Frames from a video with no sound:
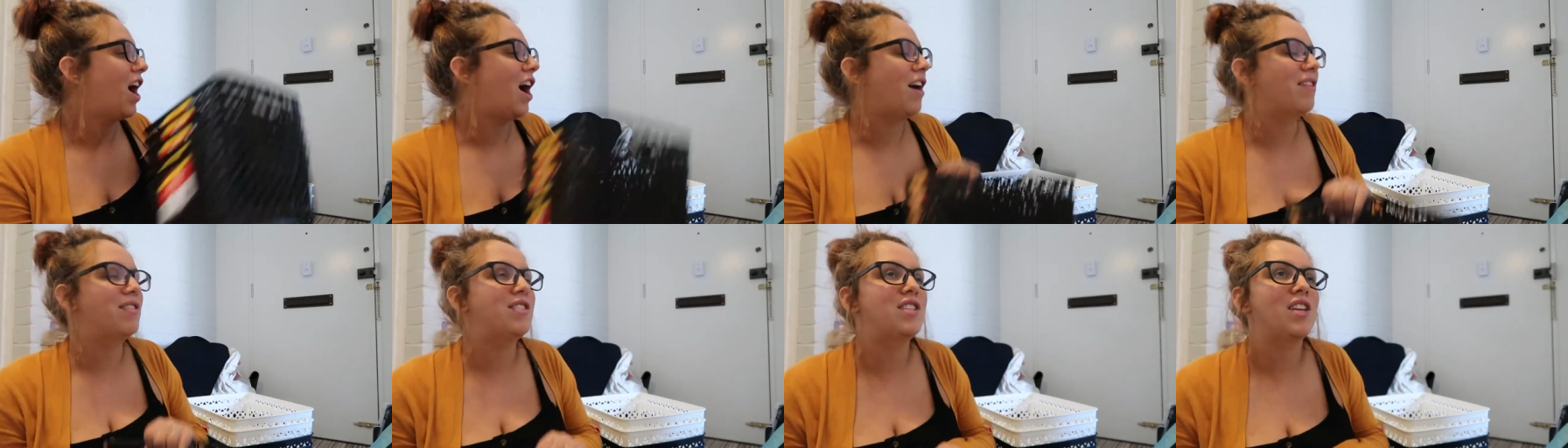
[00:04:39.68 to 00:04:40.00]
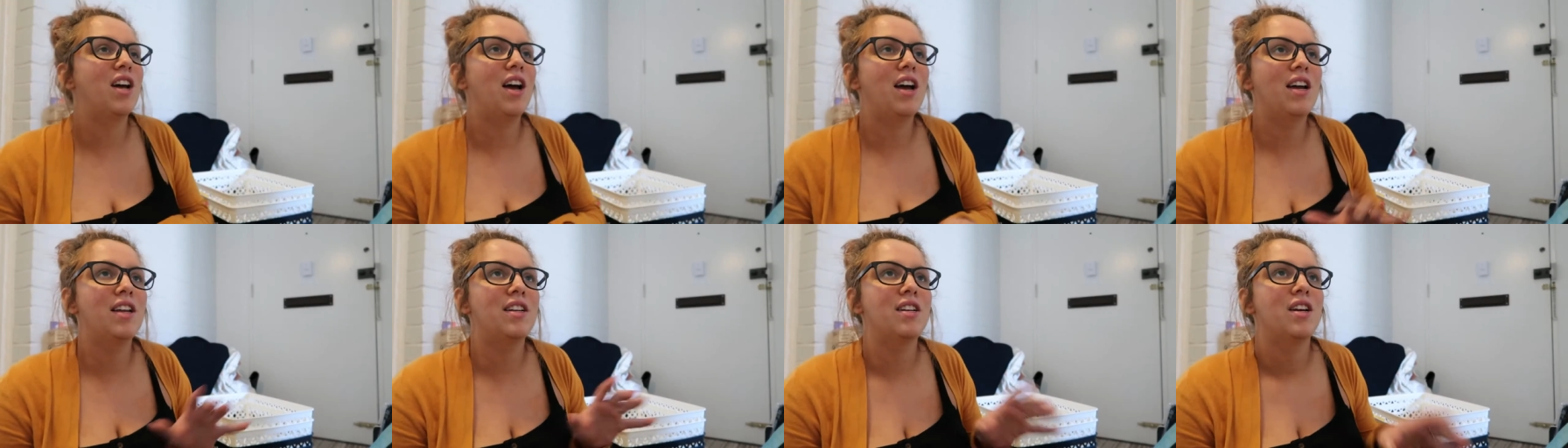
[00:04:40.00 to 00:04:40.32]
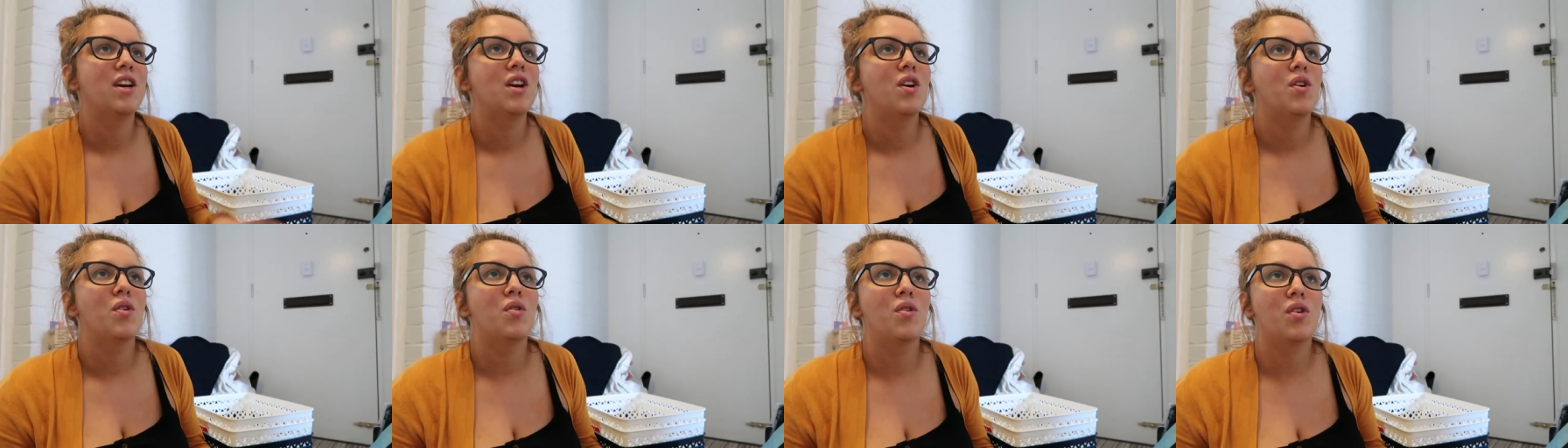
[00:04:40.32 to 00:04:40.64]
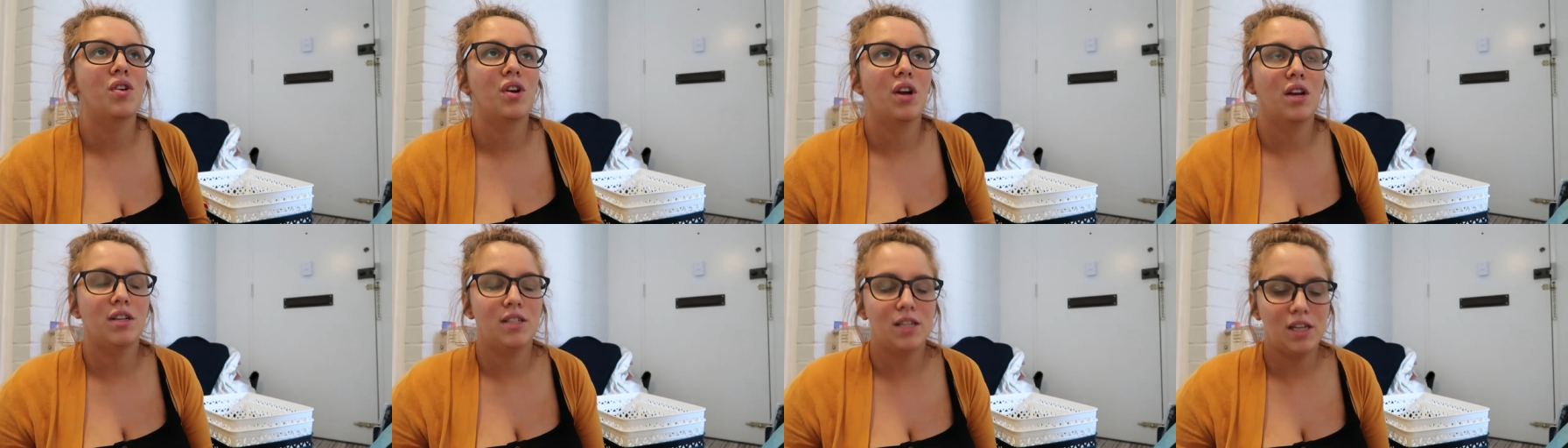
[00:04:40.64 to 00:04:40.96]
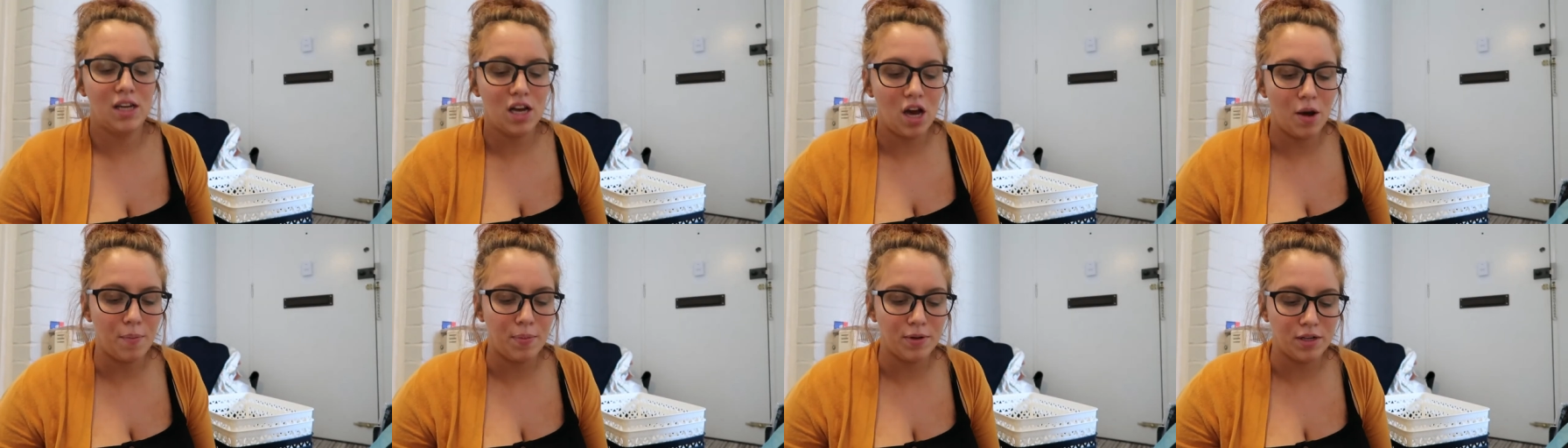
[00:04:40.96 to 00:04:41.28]
I've started organising
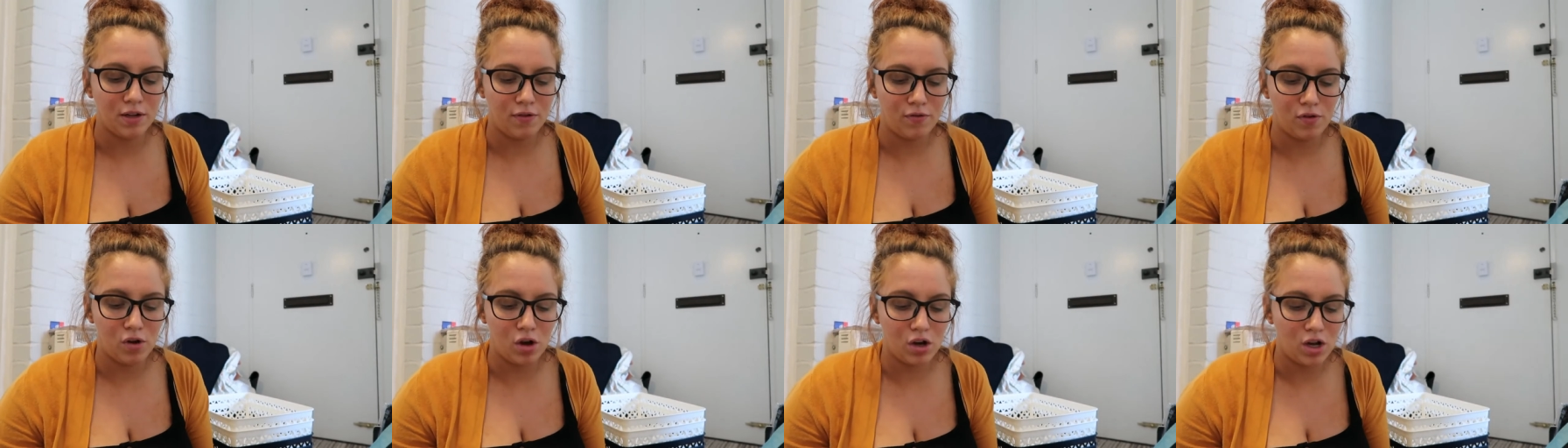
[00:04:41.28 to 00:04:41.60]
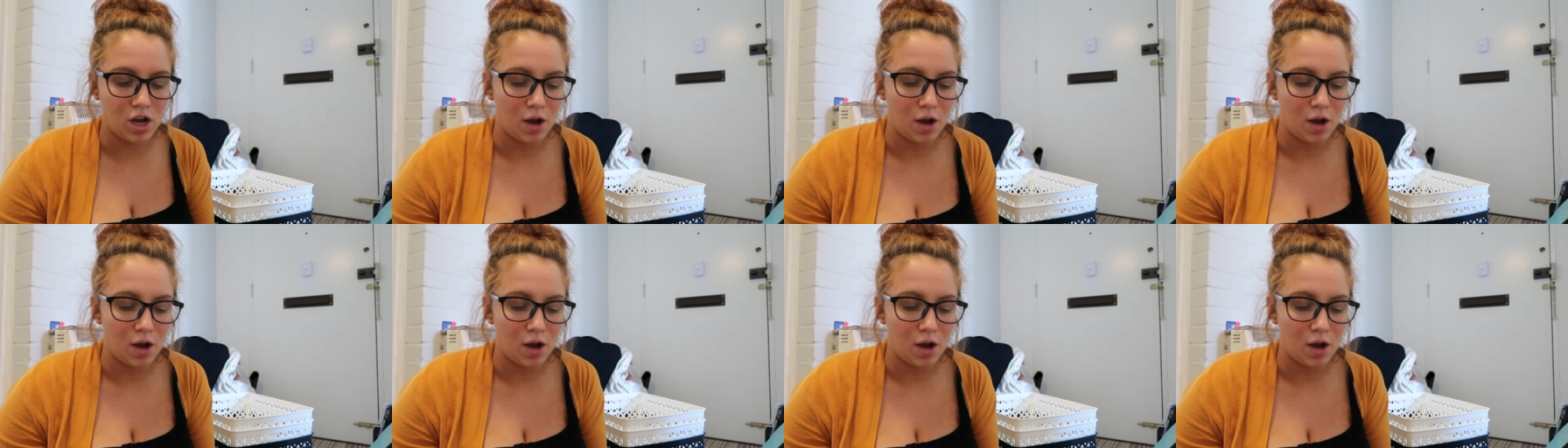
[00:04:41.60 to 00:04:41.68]
cupboards. I've got